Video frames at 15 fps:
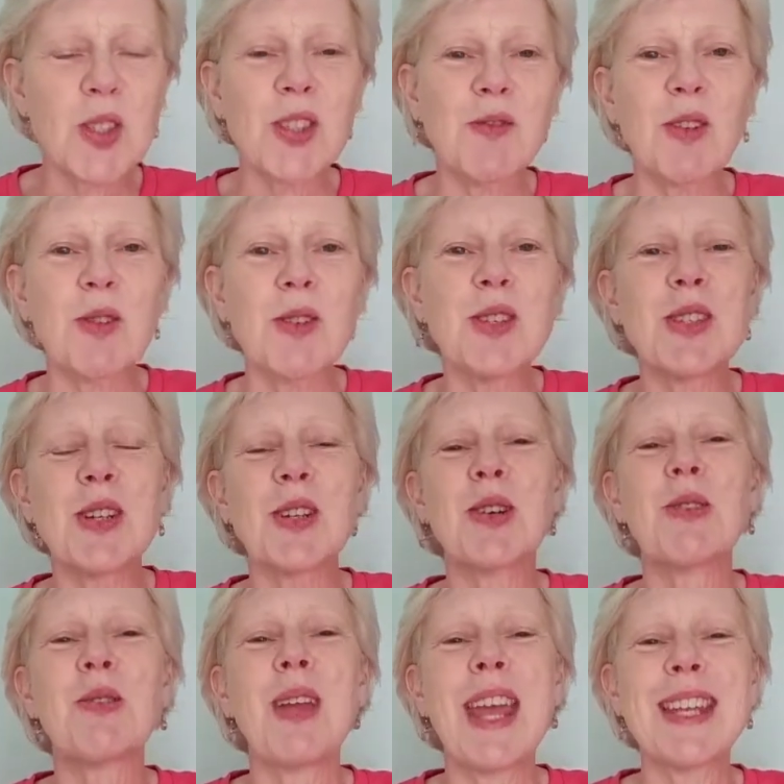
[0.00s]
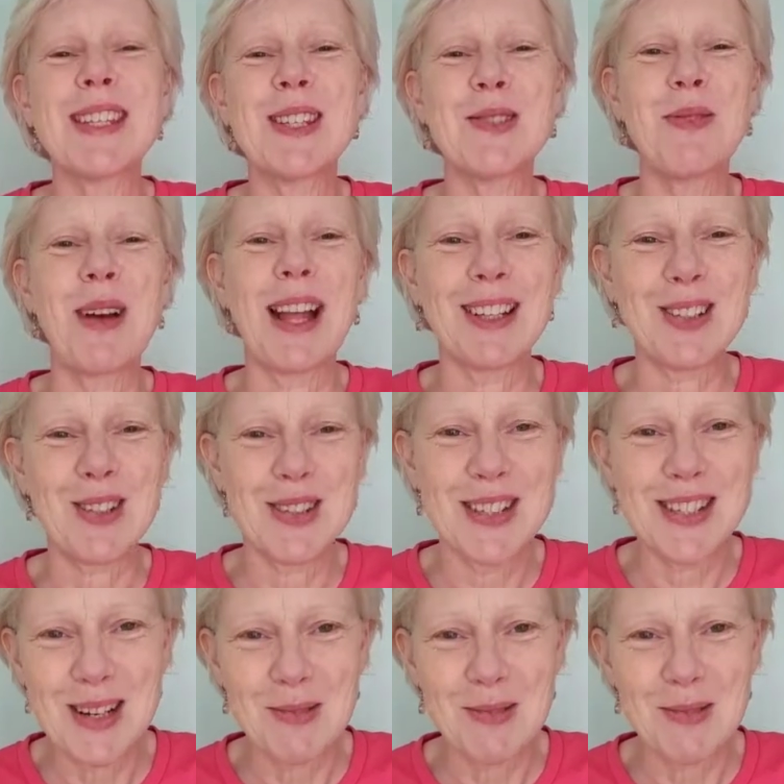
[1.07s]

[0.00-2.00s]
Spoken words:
for us to create as well, doesn't it?